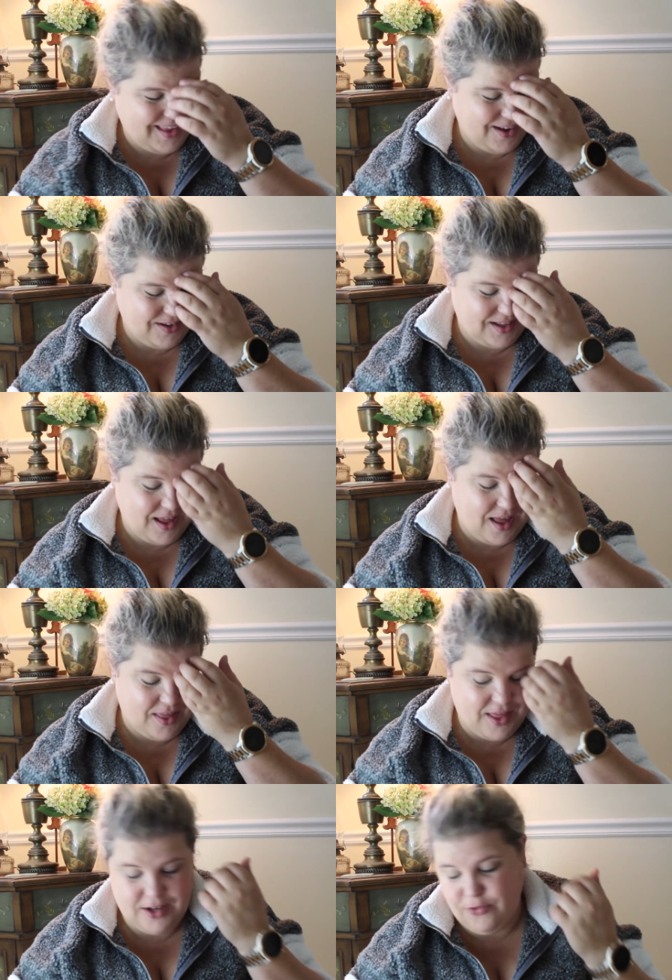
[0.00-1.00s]
I was like,
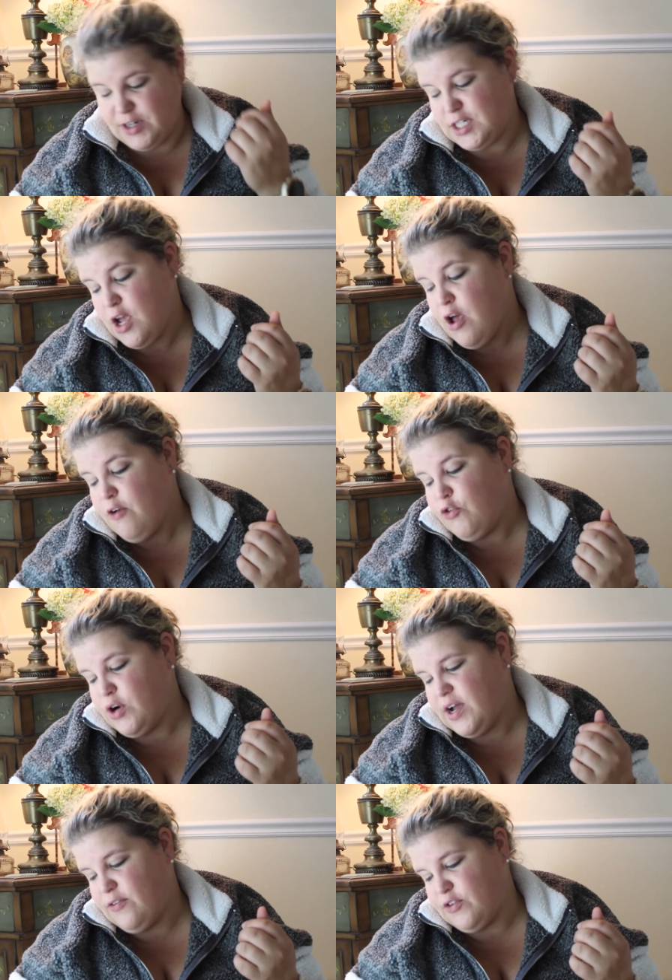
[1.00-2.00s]
uh, that's French. Full
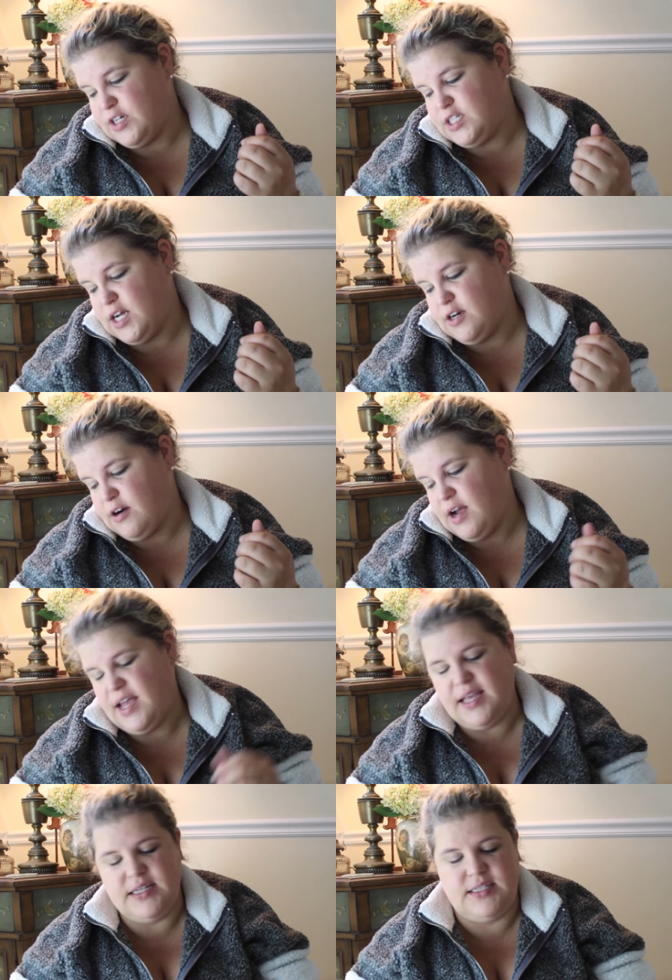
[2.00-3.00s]
coverage under
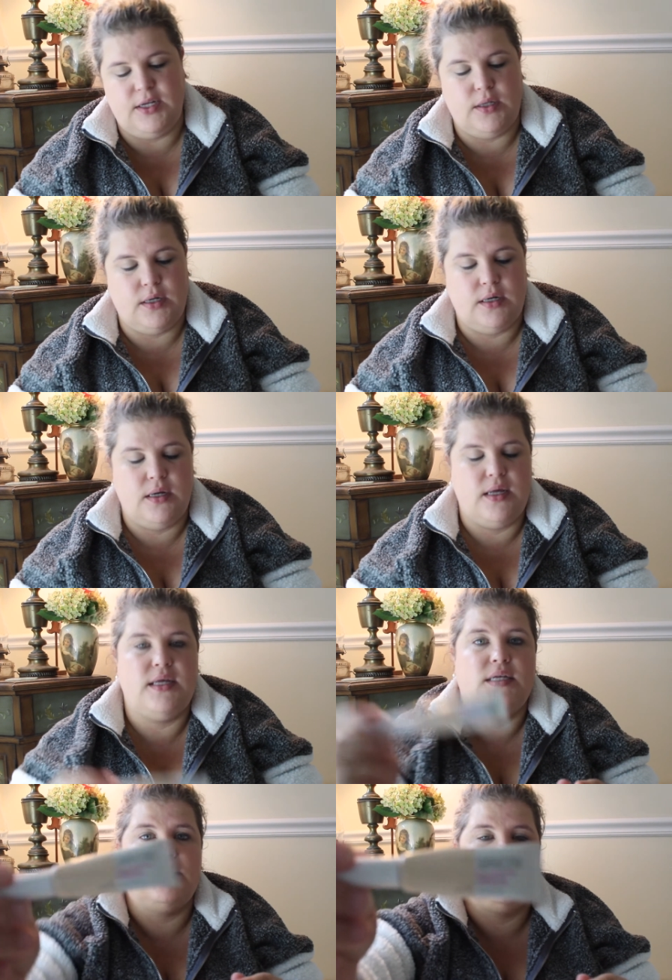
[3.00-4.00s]
eye concealer
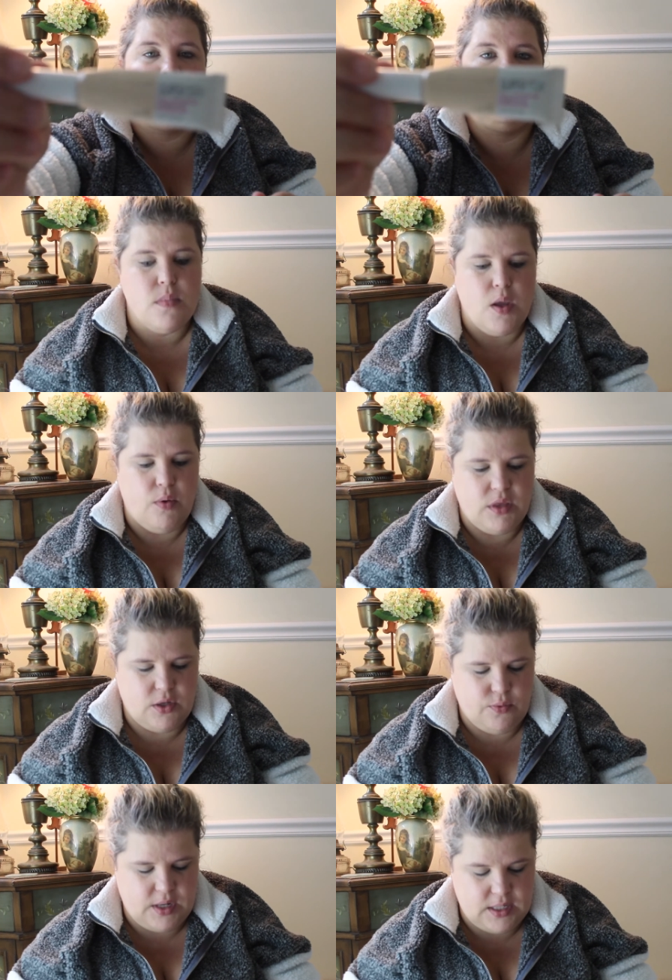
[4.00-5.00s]
is what
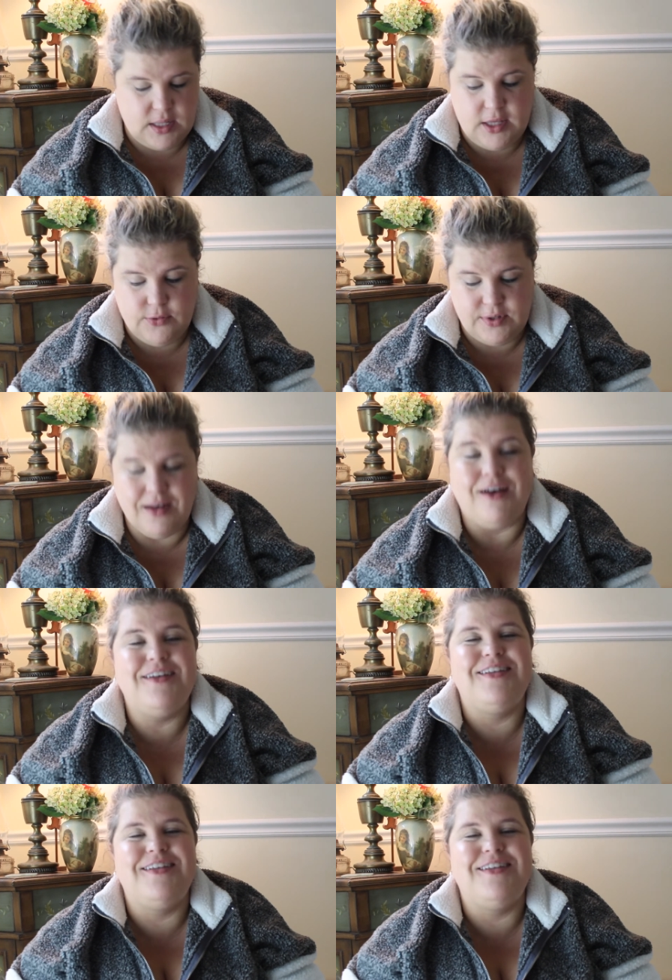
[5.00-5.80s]
this one is. This was uh,